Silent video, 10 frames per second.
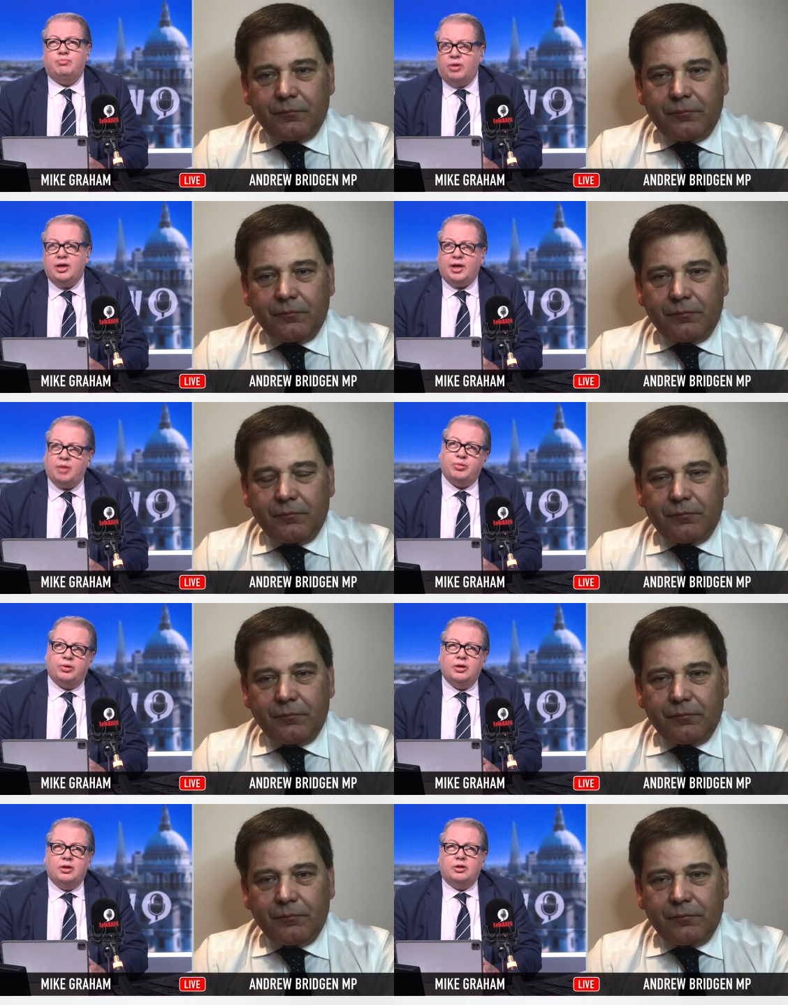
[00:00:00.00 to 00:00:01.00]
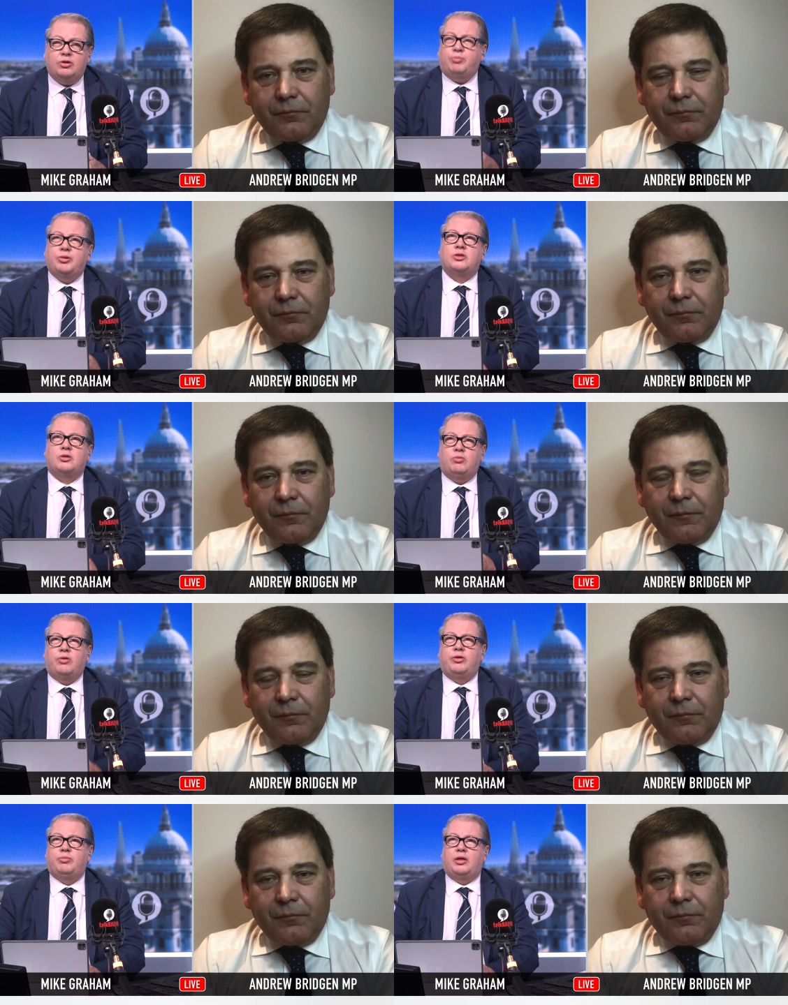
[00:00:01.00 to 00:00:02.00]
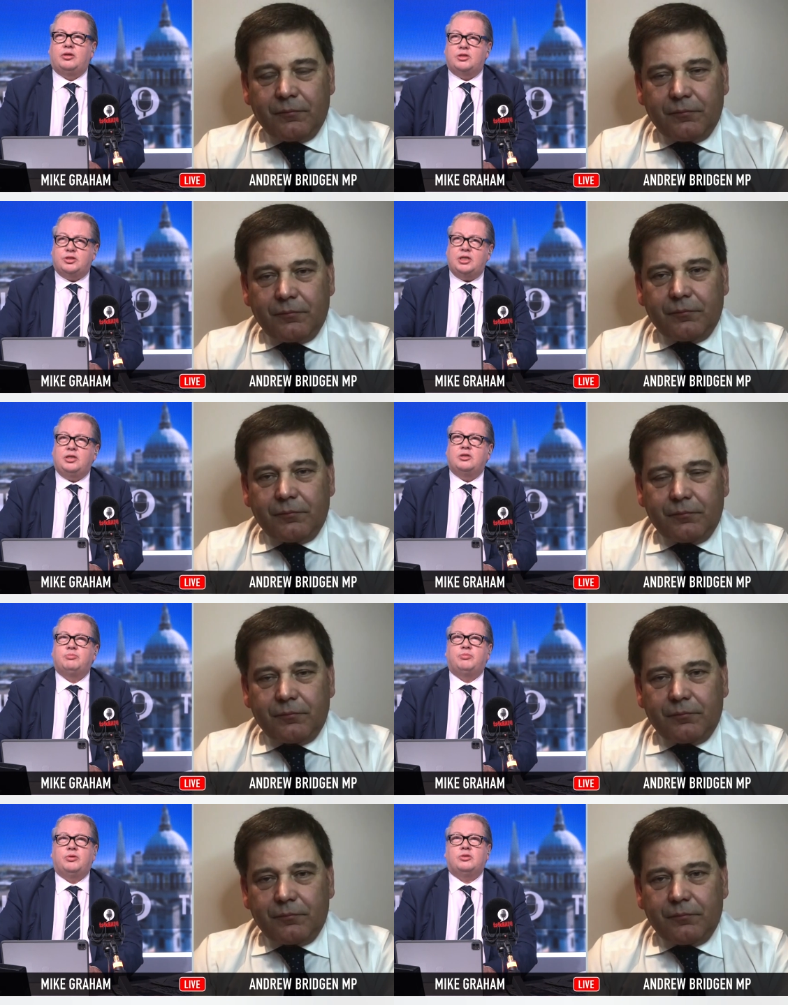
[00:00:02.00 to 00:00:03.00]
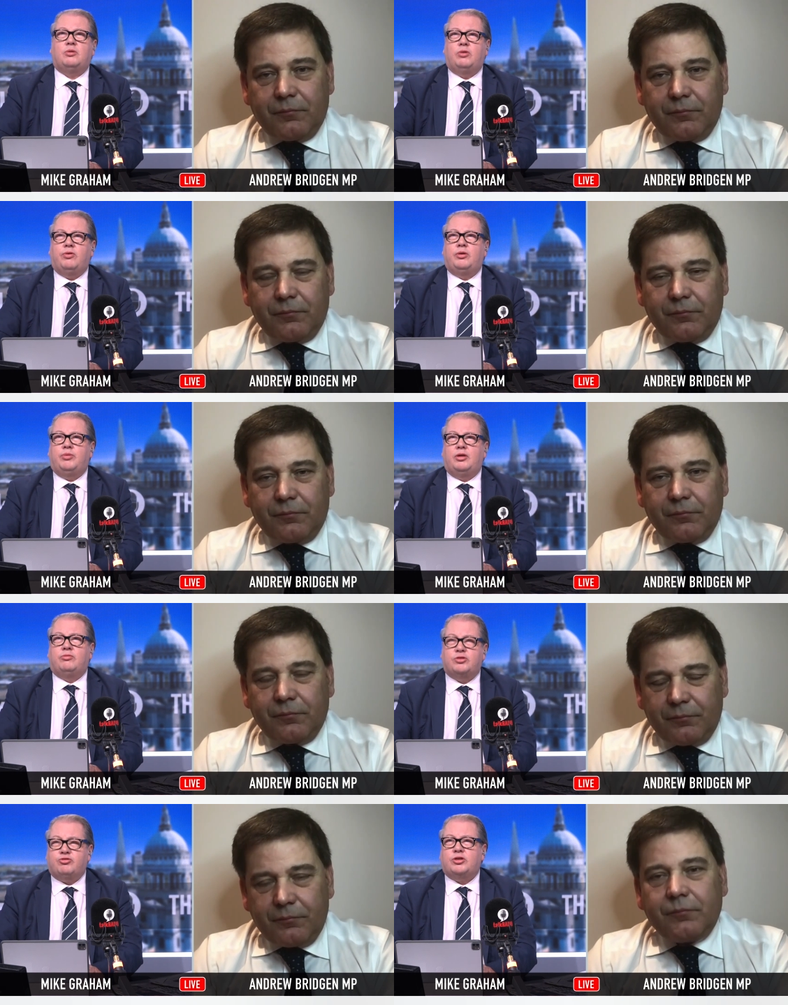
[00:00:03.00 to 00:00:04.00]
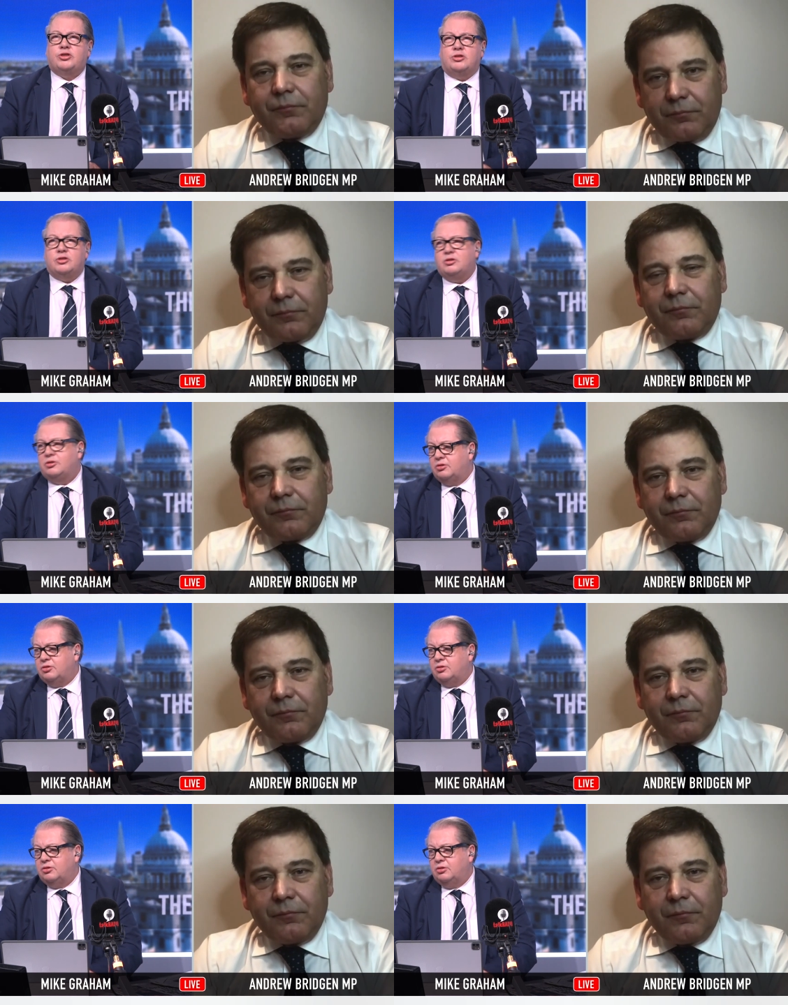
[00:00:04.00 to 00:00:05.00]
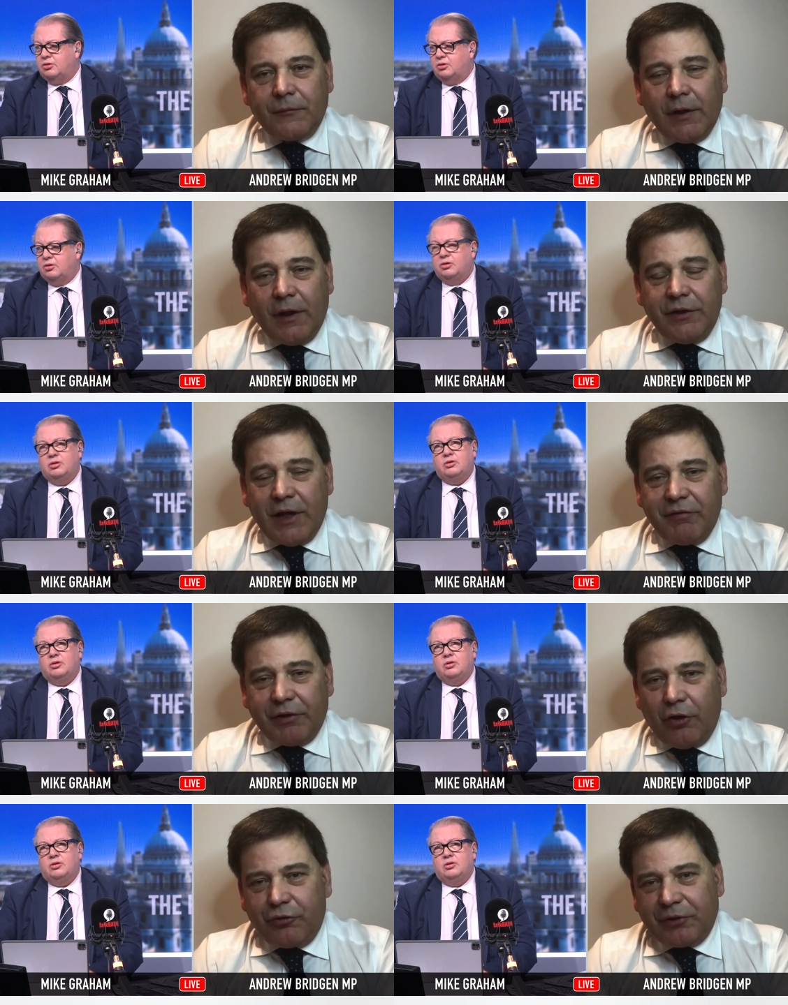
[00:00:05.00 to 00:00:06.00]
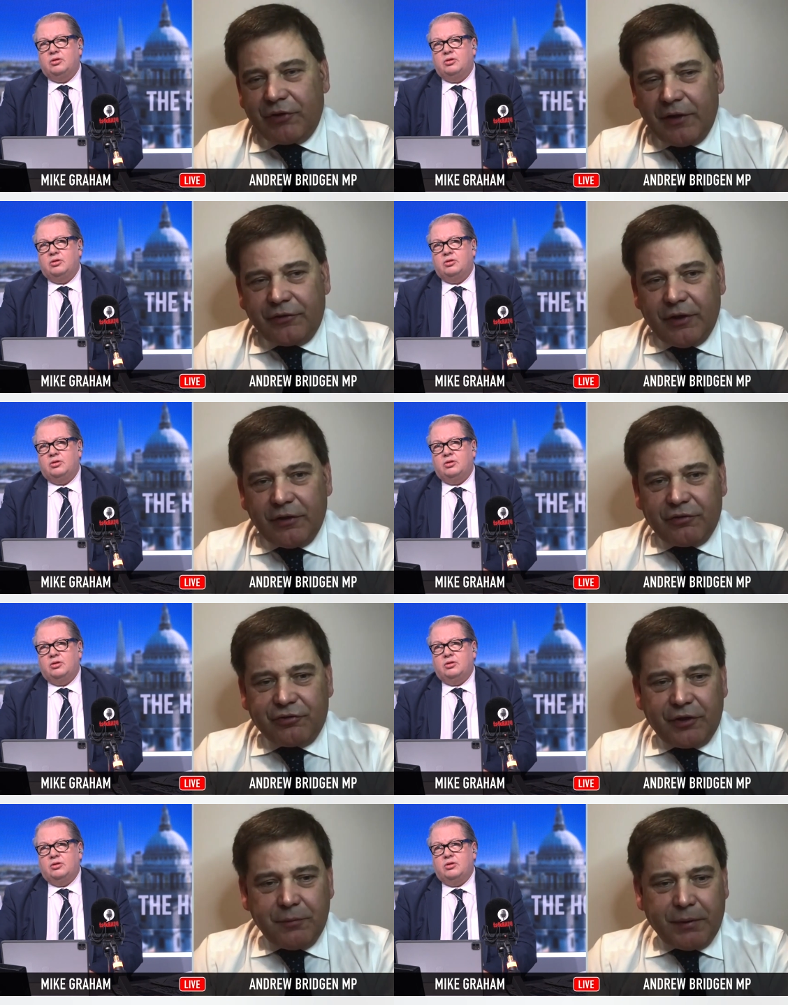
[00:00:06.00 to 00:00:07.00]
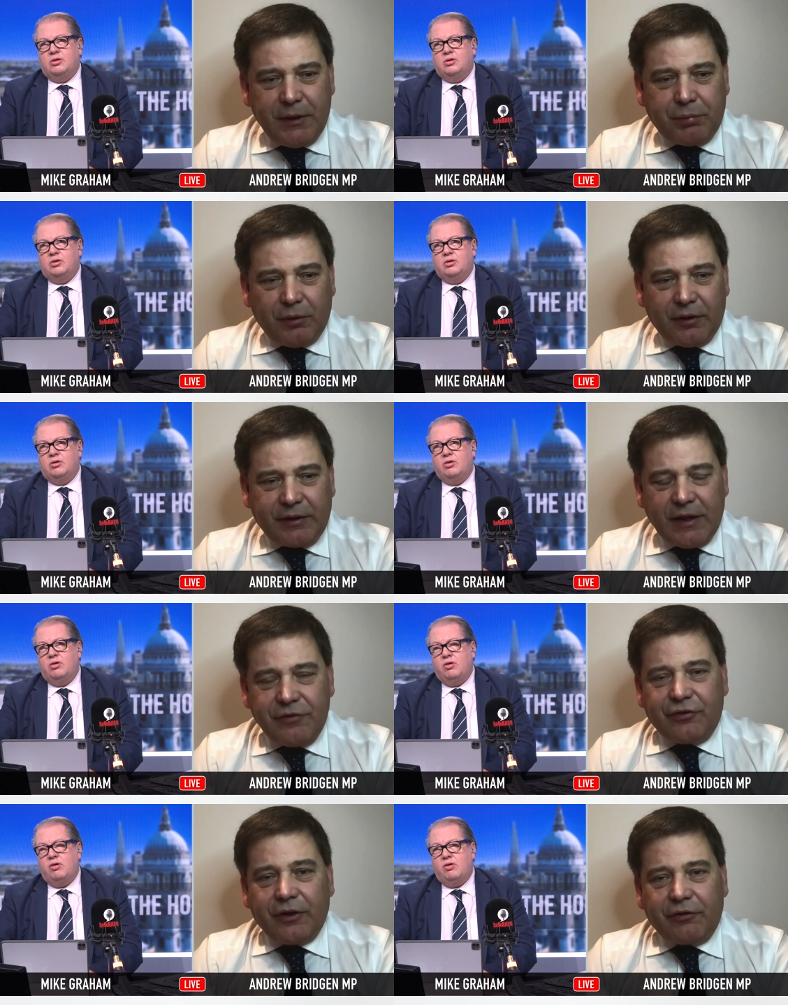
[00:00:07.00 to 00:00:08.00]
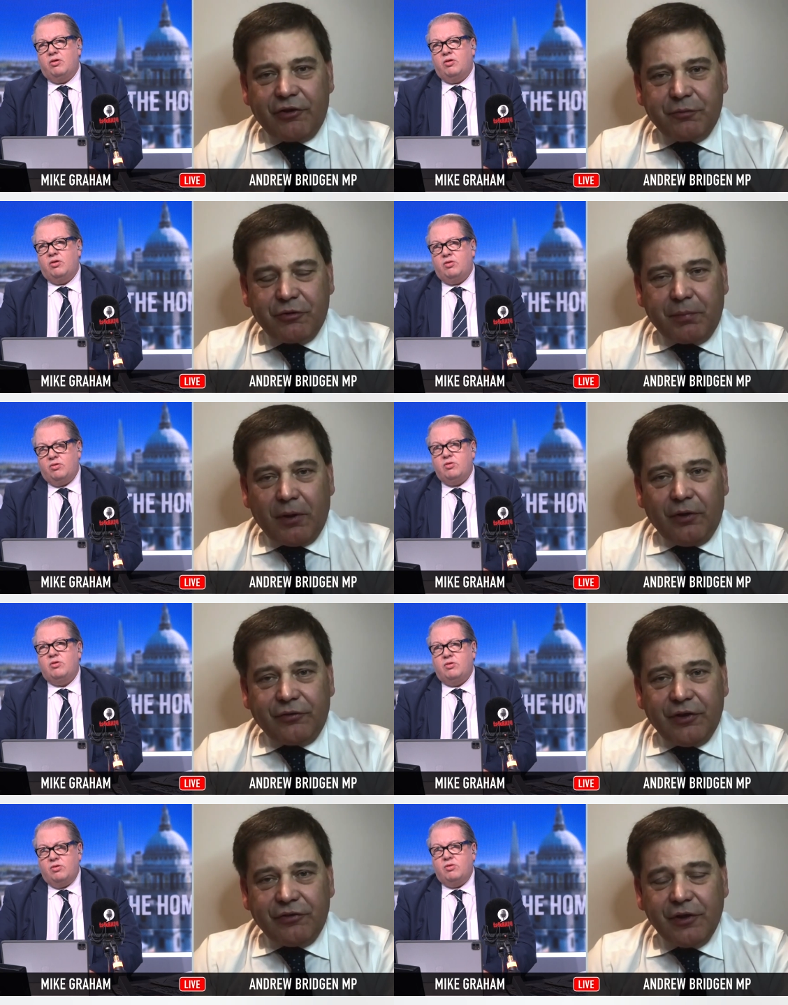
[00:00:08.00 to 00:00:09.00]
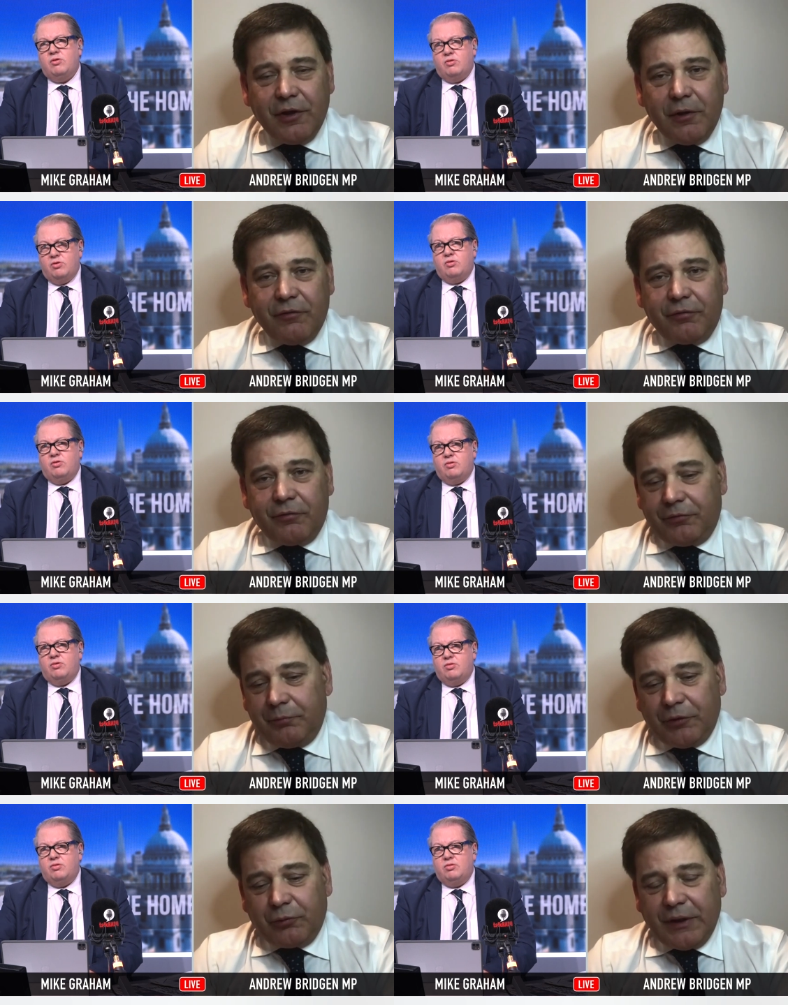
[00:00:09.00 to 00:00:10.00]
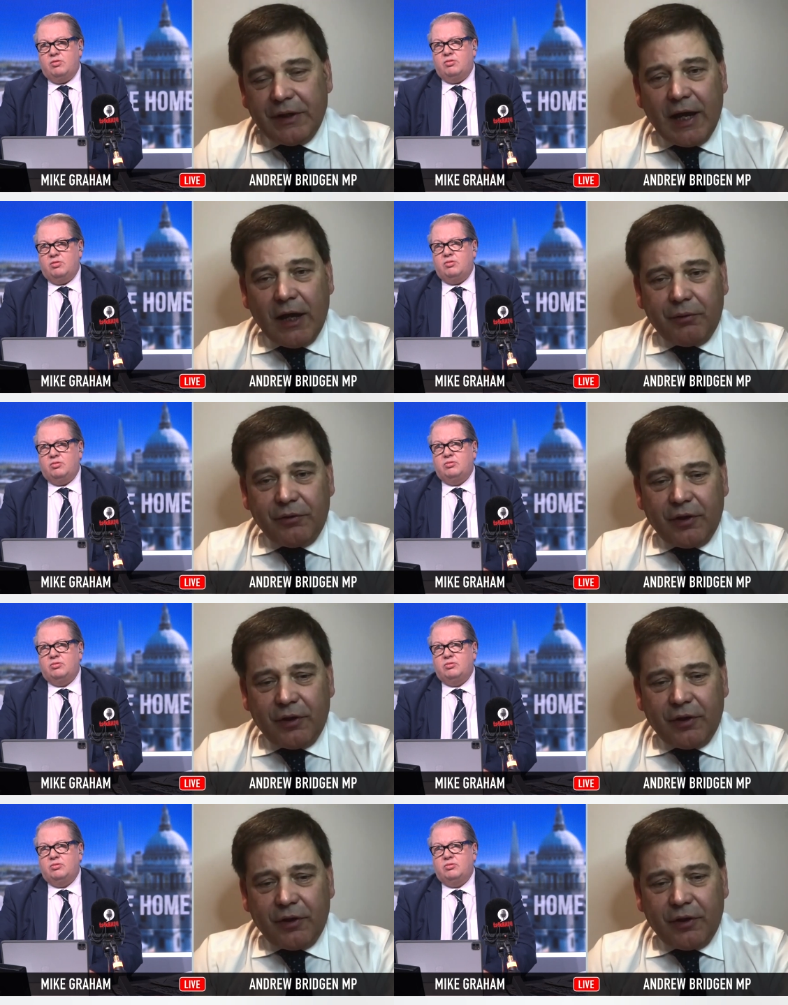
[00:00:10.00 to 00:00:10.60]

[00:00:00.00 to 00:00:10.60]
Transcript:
Speaker 1: might happen, not because I'm worried about the disease, but because I'm worried about the restrictions.
Speaker 2: And you're having the hospitality industry,
Speaker 1: people
Speaker 2: are cancelling Christmas parties between now